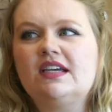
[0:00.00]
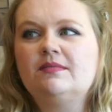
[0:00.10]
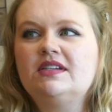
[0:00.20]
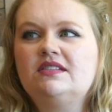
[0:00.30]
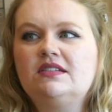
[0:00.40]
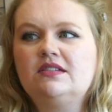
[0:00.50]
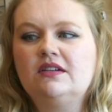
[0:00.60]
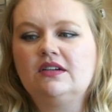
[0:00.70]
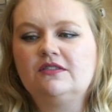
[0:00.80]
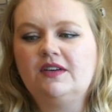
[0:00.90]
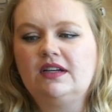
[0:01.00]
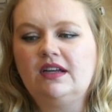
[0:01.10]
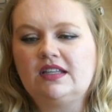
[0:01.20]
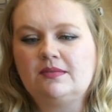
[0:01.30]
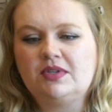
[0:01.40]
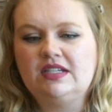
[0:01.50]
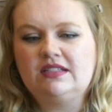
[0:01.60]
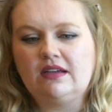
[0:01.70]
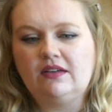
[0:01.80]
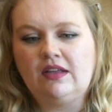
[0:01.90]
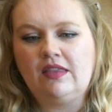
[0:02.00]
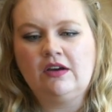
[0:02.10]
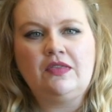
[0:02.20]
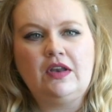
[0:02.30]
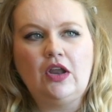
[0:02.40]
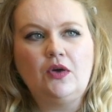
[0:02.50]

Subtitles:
of the most effective treatment for certain psychiatric